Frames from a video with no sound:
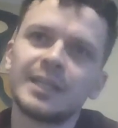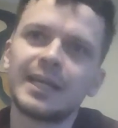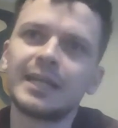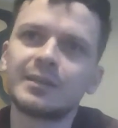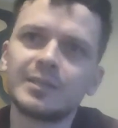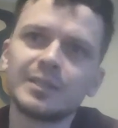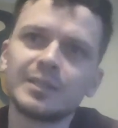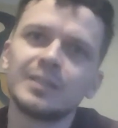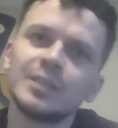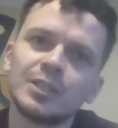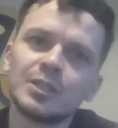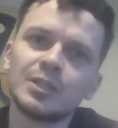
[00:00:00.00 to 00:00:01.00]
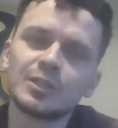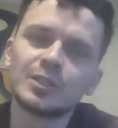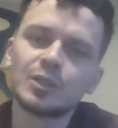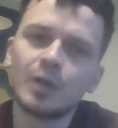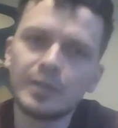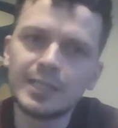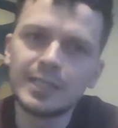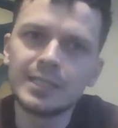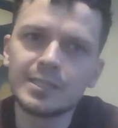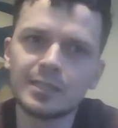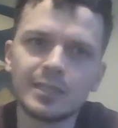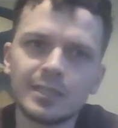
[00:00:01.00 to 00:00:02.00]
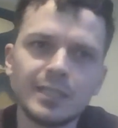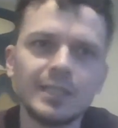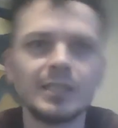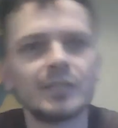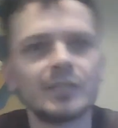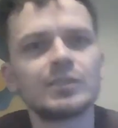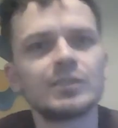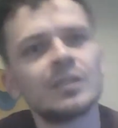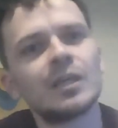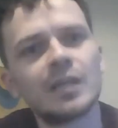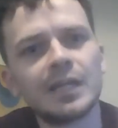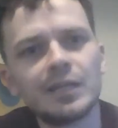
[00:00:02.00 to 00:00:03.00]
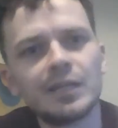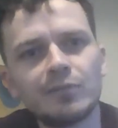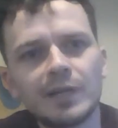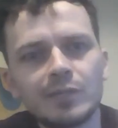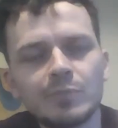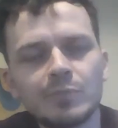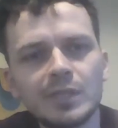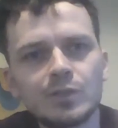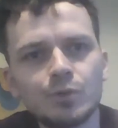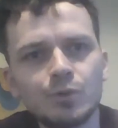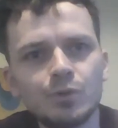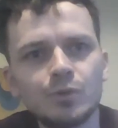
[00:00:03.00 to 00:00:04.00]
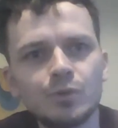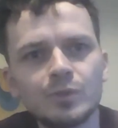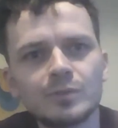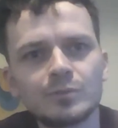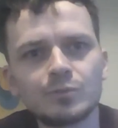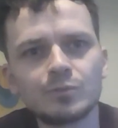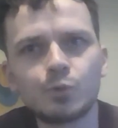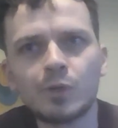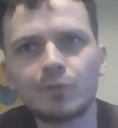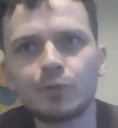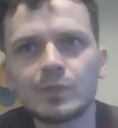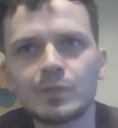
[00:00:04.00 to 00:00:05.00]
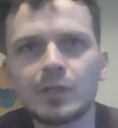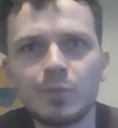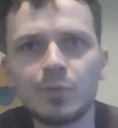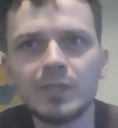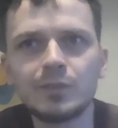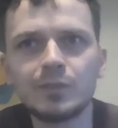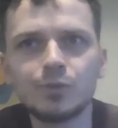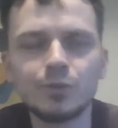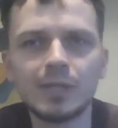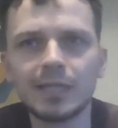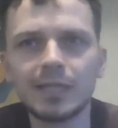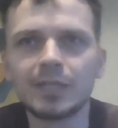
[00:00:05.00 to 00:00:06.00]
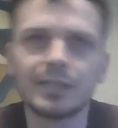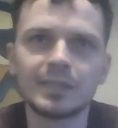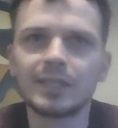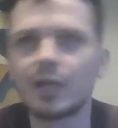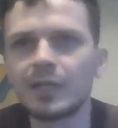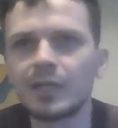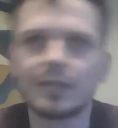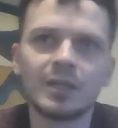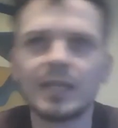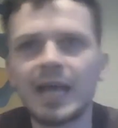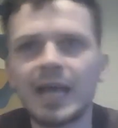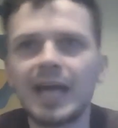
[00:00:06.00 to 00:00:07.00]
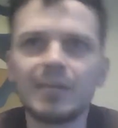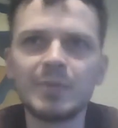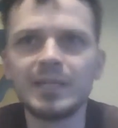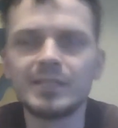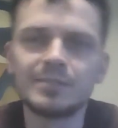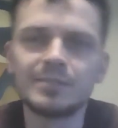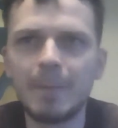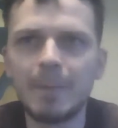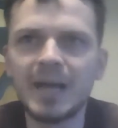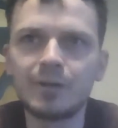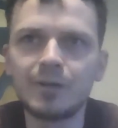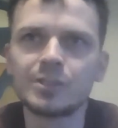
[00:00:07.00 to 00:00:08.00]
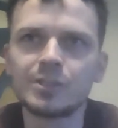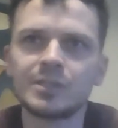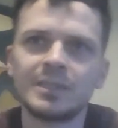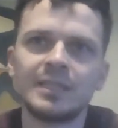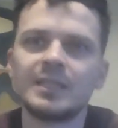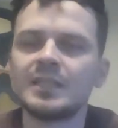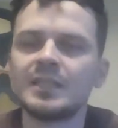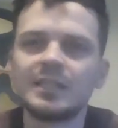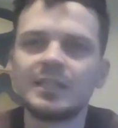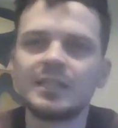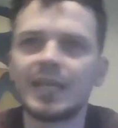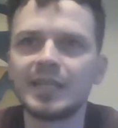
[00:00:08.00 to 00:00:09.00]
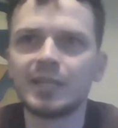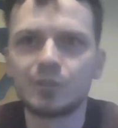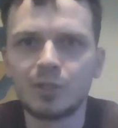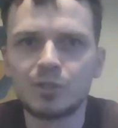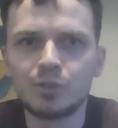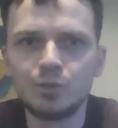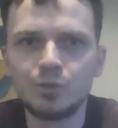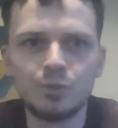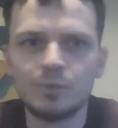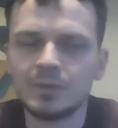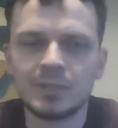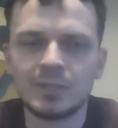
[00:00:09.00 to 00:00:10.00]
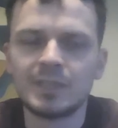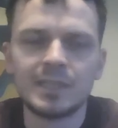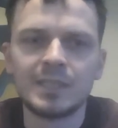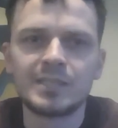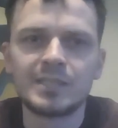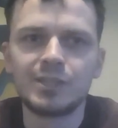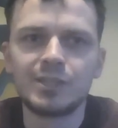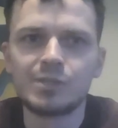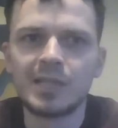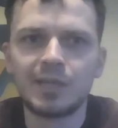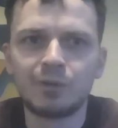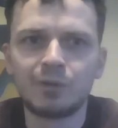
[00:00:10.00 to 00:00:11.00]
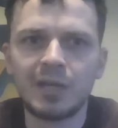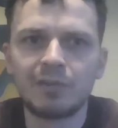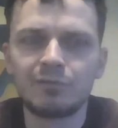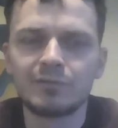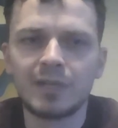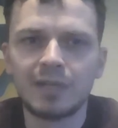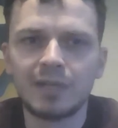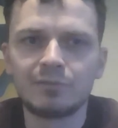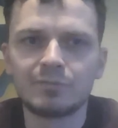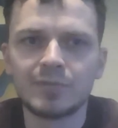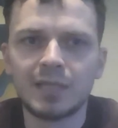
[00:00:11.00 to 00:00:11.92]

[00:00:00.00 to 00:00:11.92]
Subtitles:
at the contest, and he invited me to work for his company to do like animated banners. And then cut to 10 years later, I